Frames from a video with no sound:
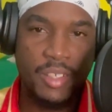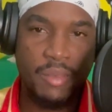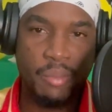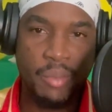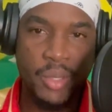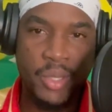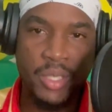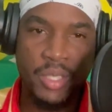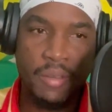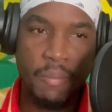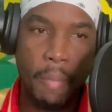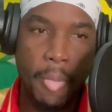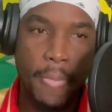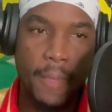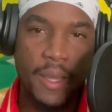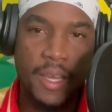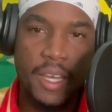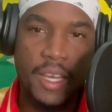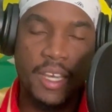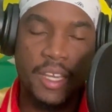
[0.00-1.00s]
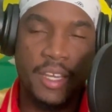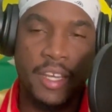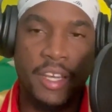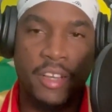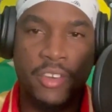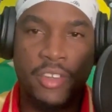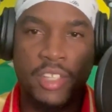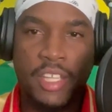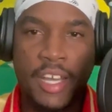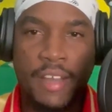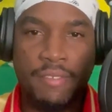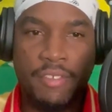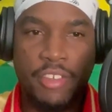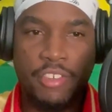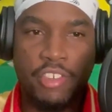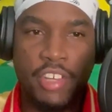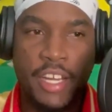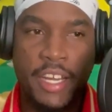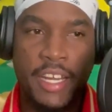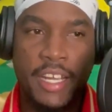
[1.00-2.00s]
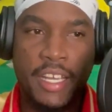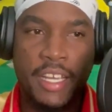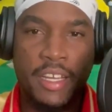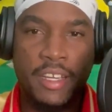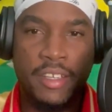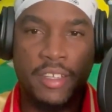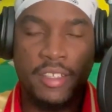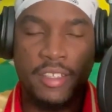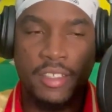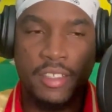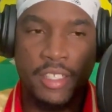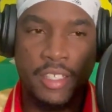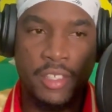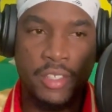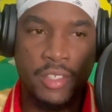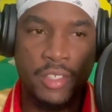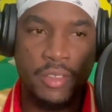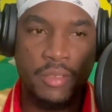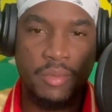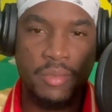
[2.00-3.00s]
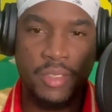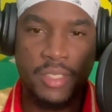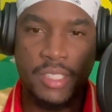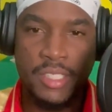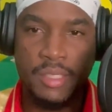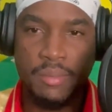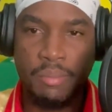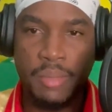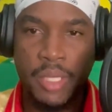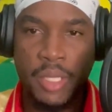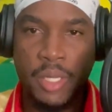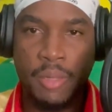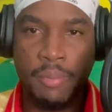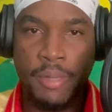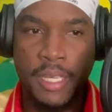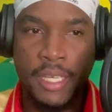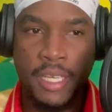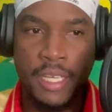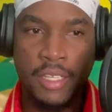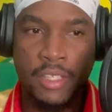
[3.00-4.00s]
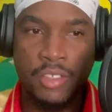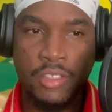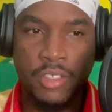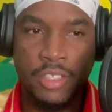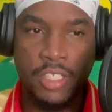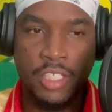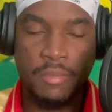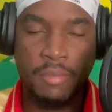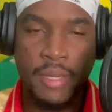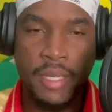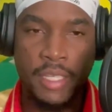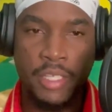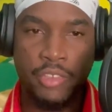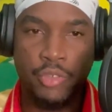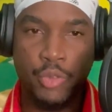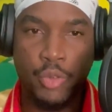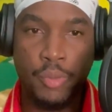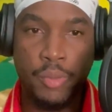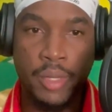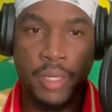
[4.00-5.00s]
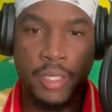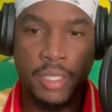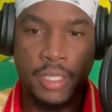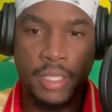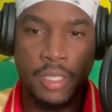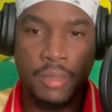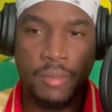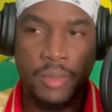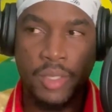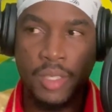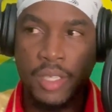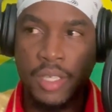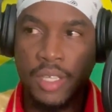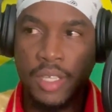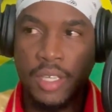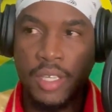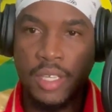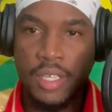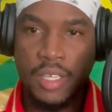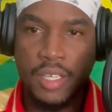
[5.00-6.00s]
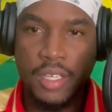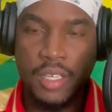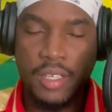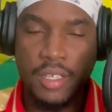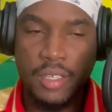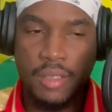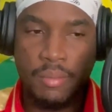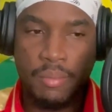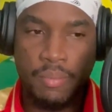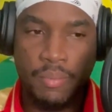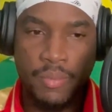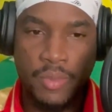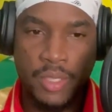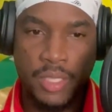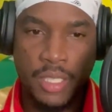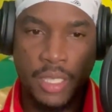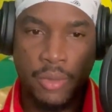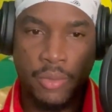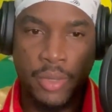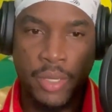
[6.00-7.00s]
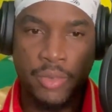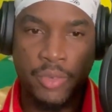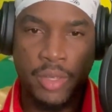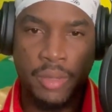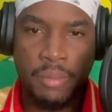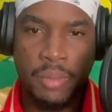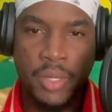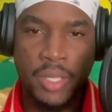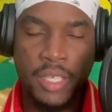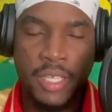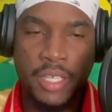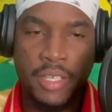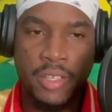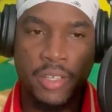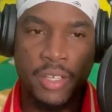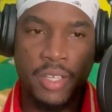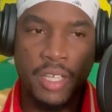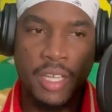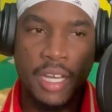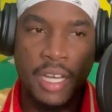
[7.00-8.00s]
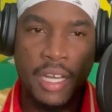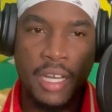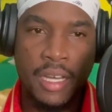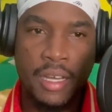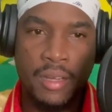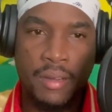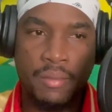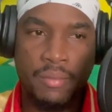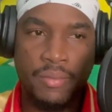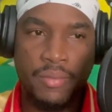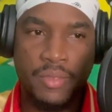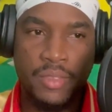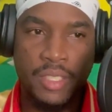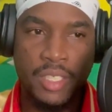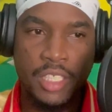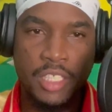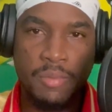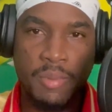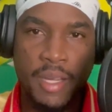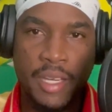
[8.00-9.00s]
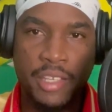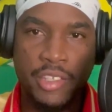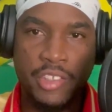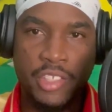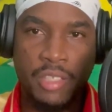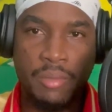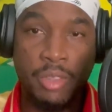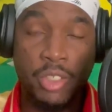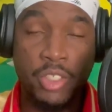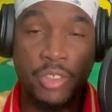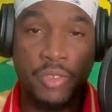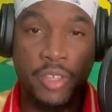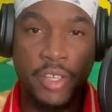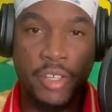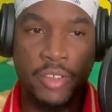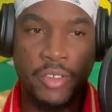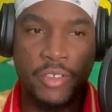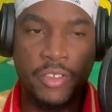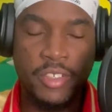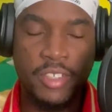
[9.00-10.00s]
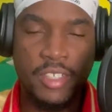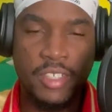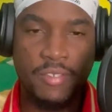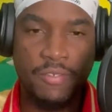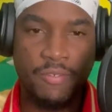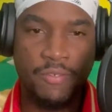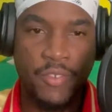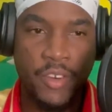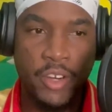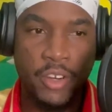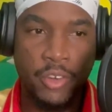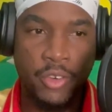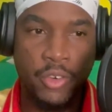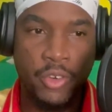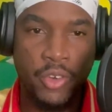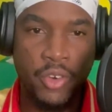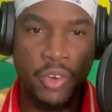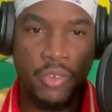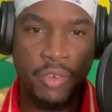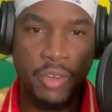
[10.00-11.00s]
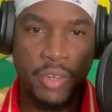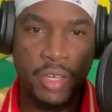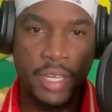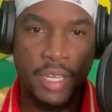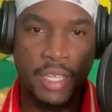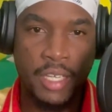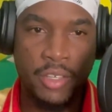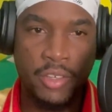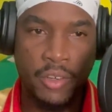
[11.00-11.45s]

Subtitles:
but they're going to have to try again, speak up again to the Spanish women team. It's a win-win, but this Spanish team is very good overall.